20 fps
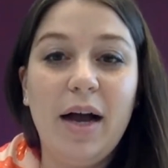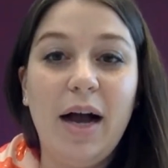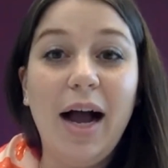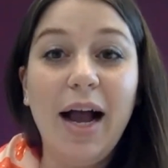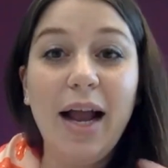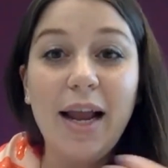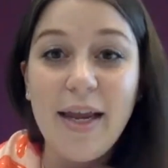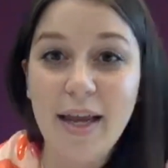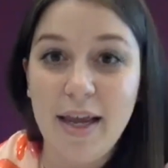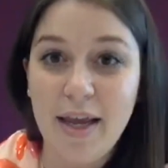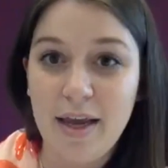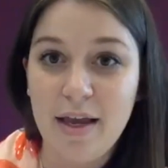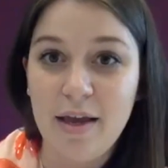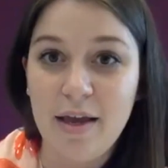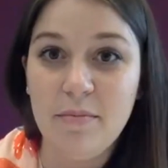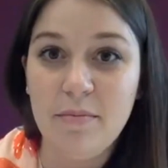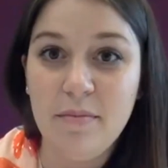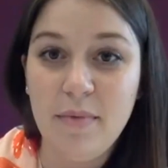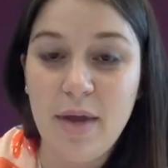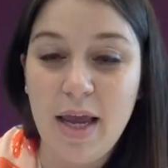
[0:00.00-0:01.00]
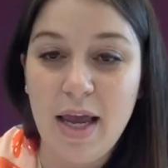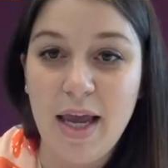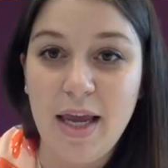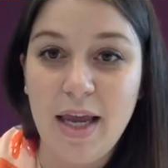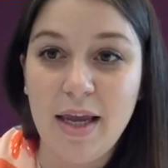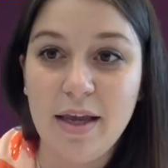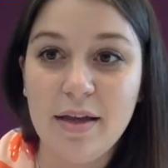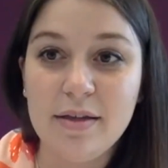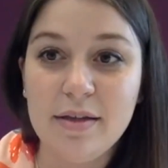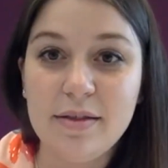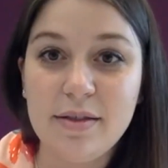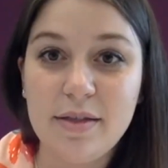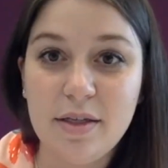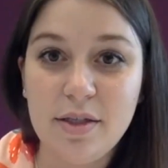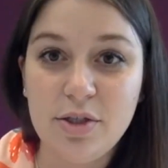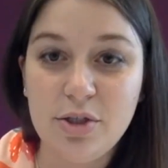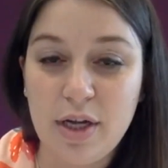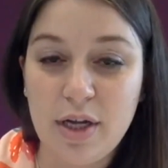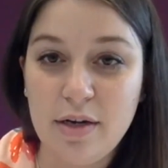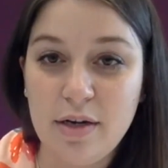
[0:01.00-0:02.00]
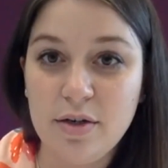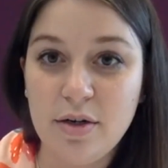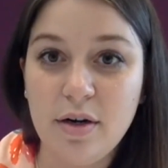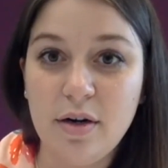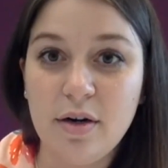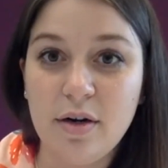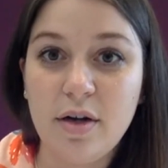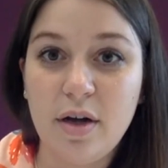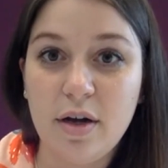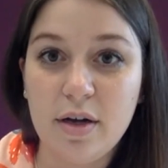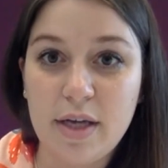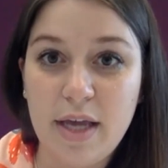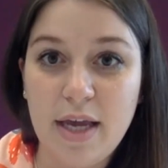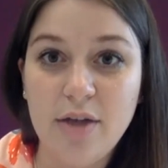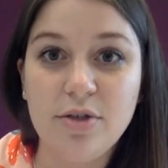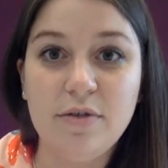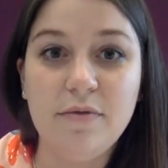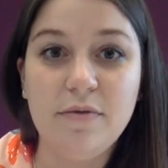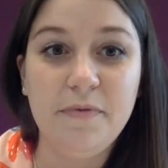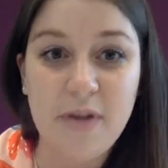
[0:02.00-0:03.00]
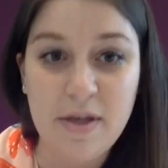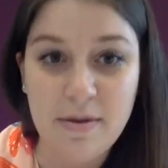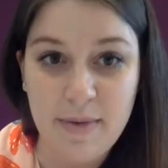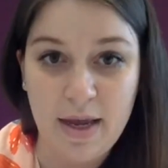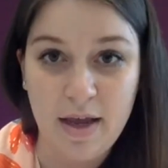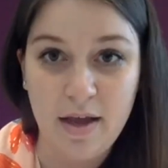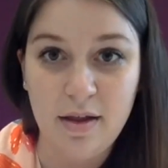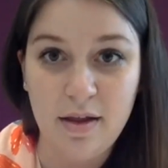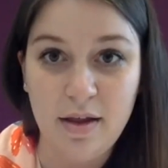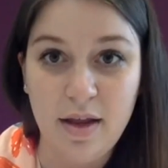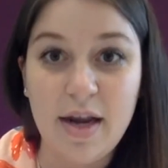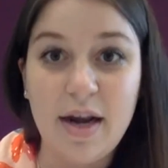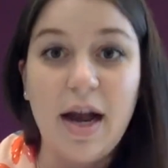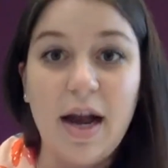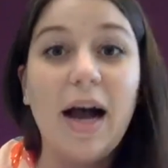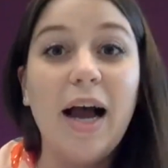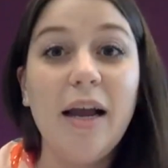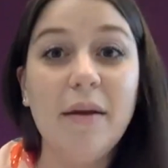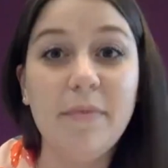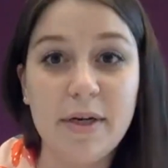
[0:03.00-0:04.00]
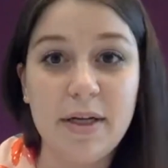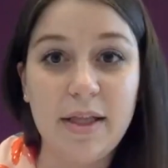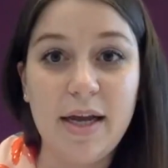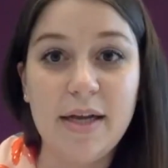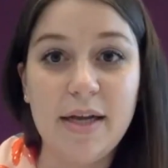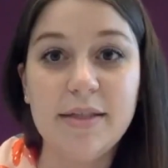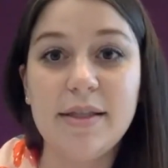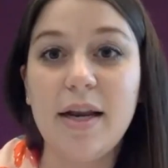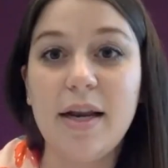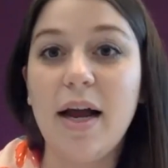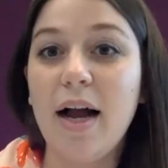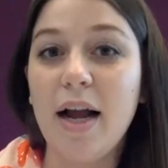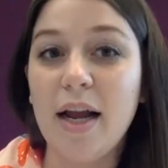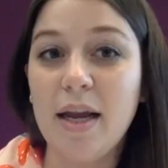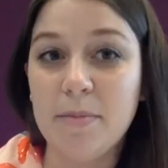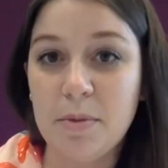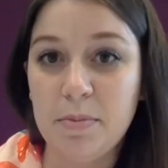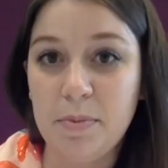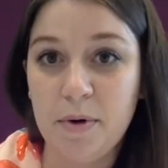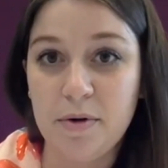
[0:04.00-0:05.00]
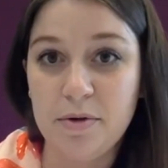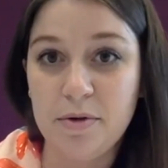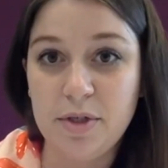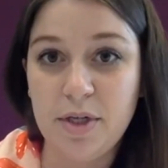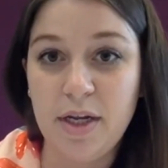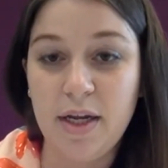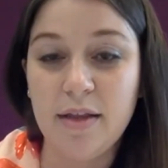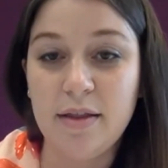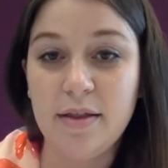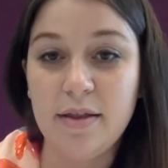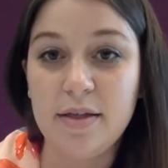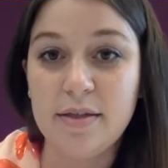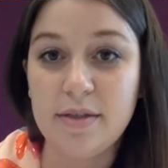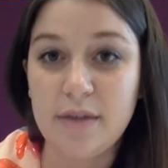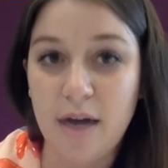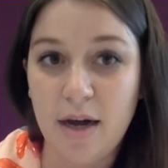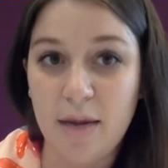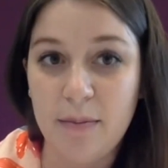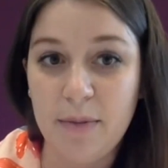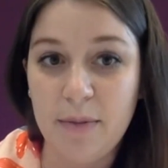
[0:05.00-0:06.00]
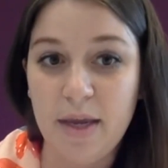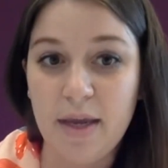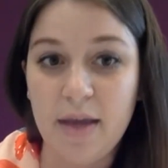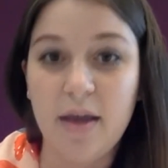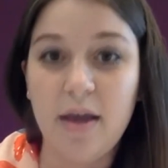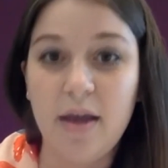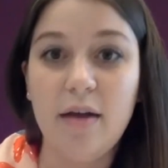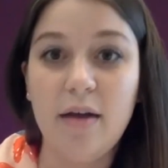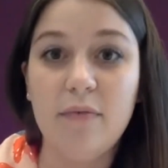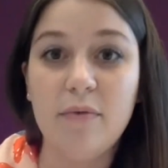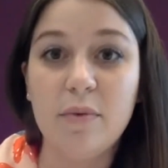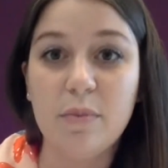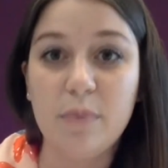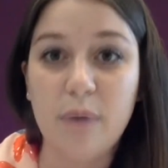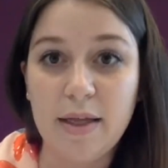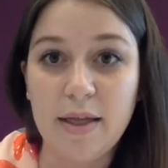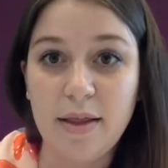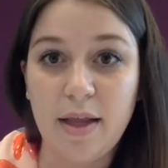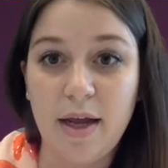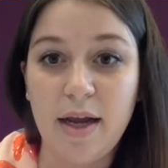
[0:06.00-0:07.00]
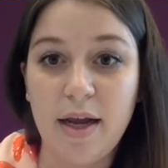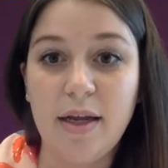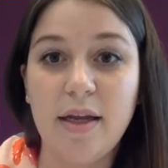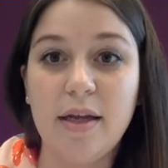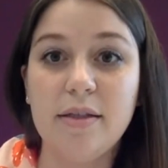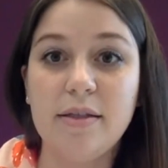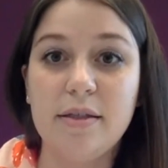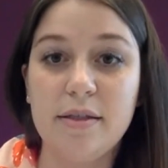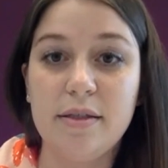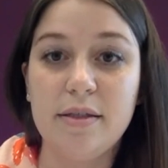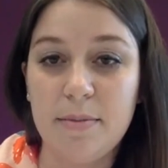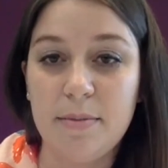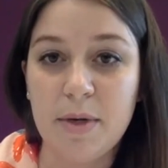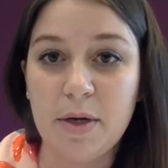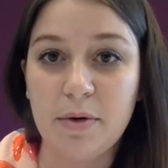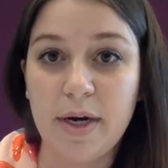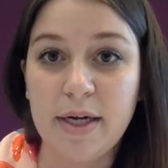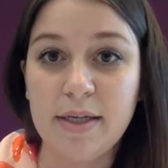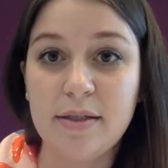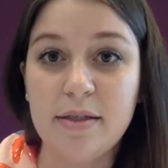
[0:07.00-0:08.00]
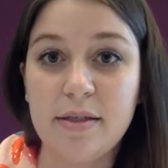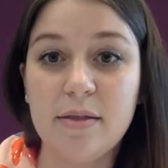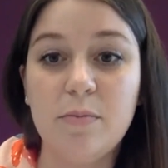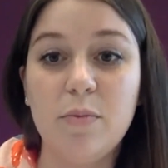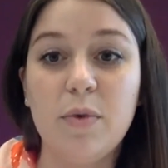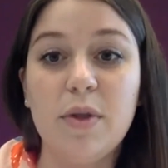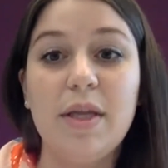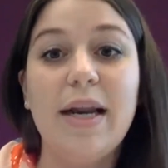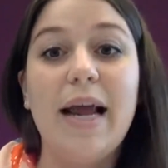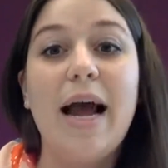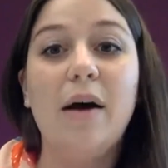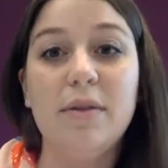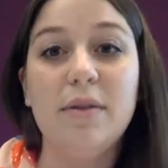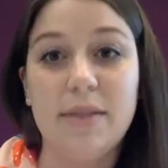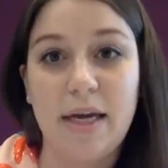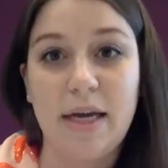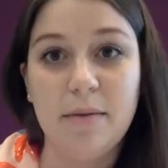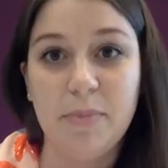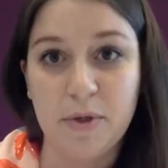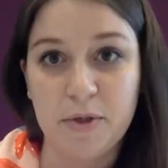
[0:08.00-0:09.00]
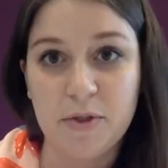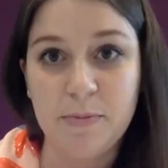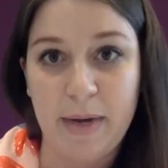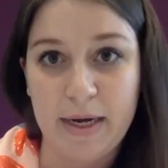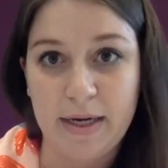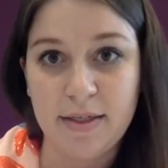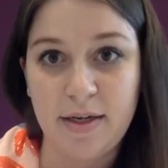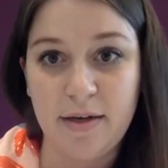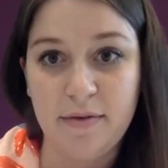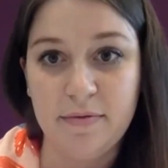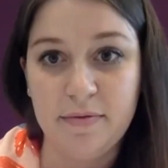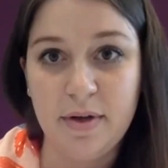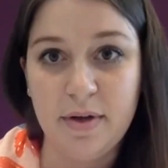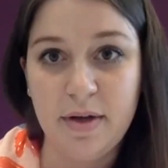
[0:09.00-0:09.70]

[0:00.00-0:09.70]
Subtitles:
I am a cisgender Caucasian female, and I realize that I am approaching this topic of redlining and systemic racism with an outside perspective,